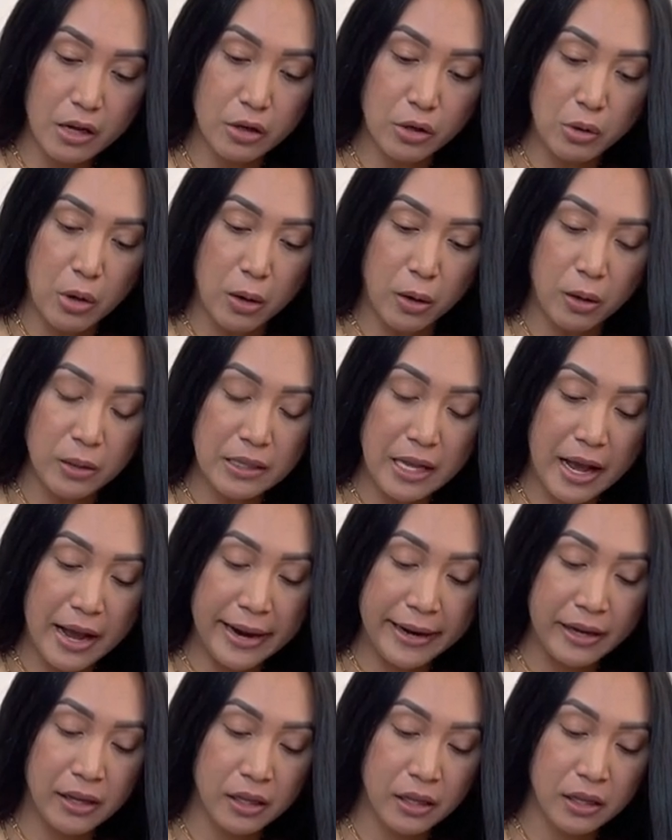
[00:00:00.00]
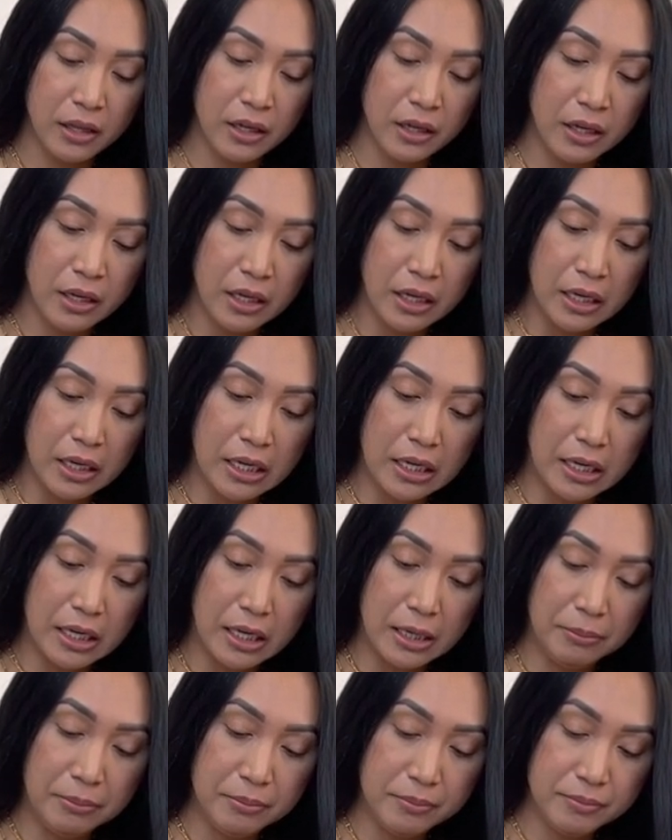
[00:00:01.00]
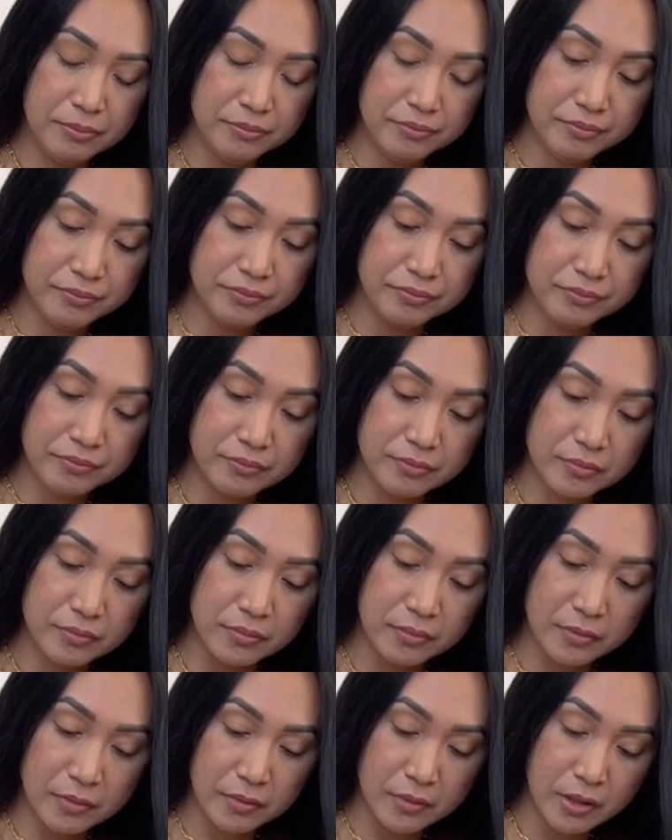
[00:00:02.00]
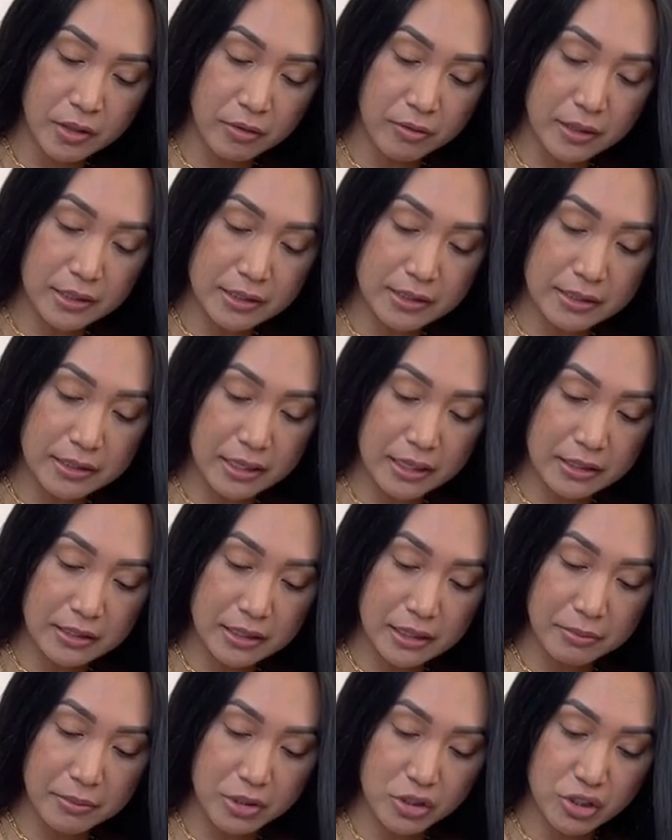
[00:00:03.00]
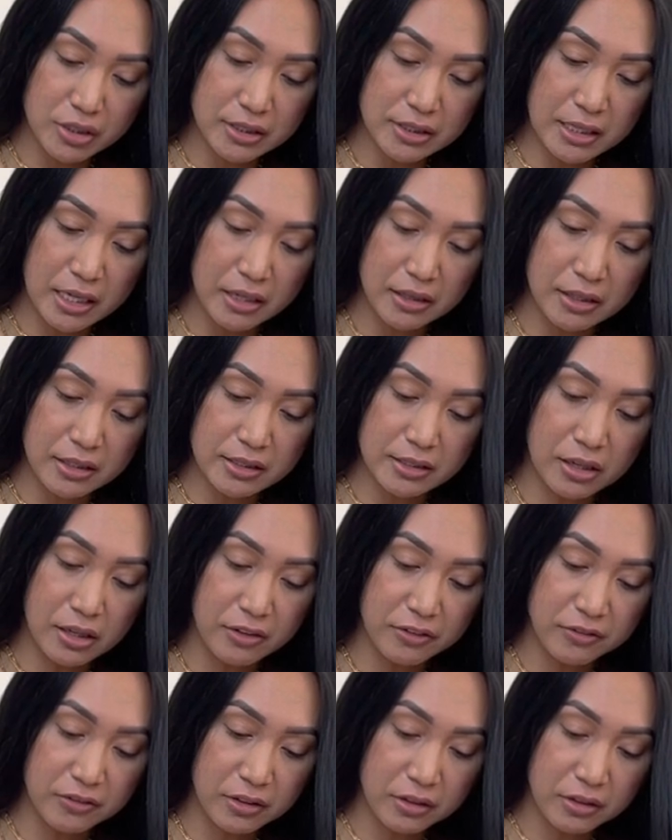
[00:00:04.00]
crocodile. What's this? Let me just take this off.